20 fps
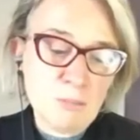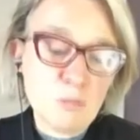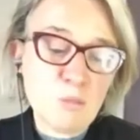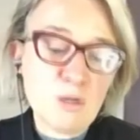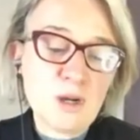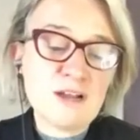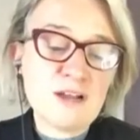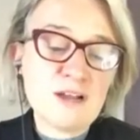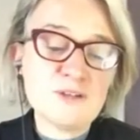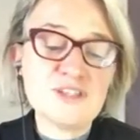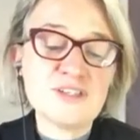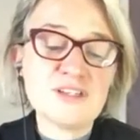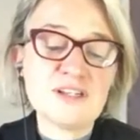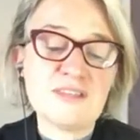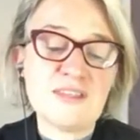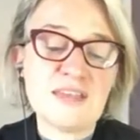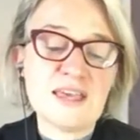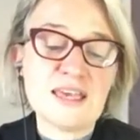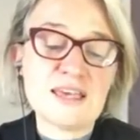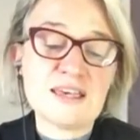But when I
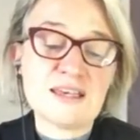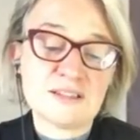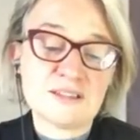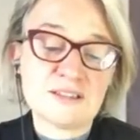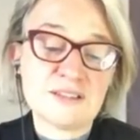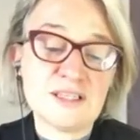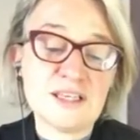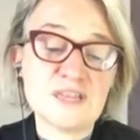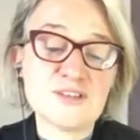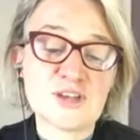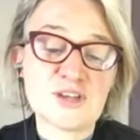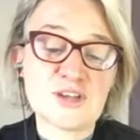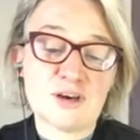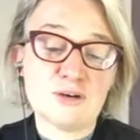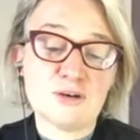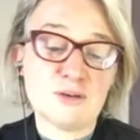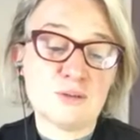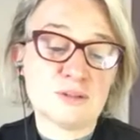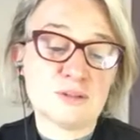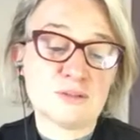visited there years
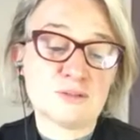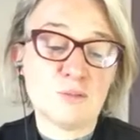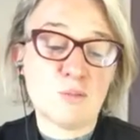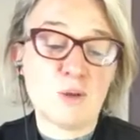ago,